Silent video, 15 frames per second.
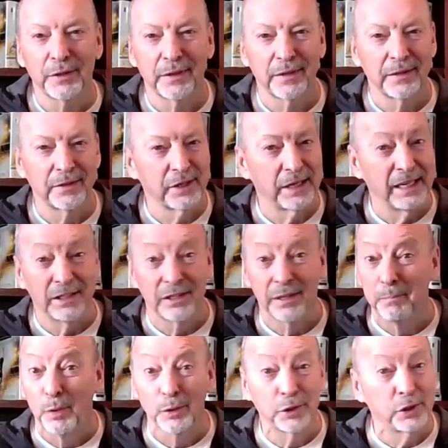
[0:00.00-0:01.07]
look,
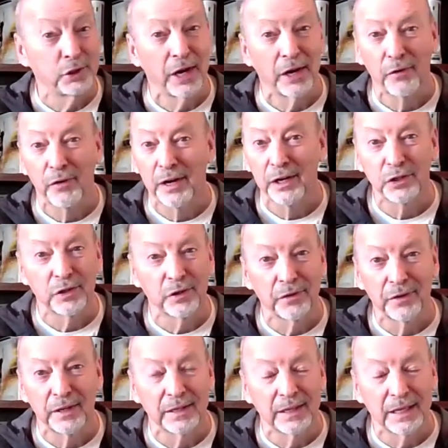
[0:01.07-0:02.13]
it's a
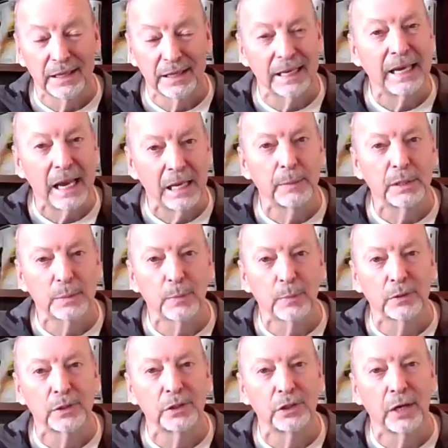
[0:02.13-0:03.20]
multi-generational thing, that the
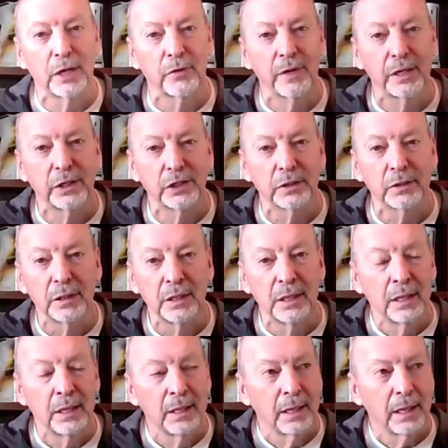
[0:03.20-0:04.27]
game is
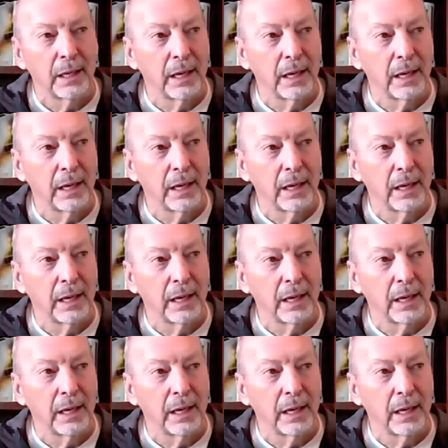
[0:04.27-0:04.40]
multi-generational.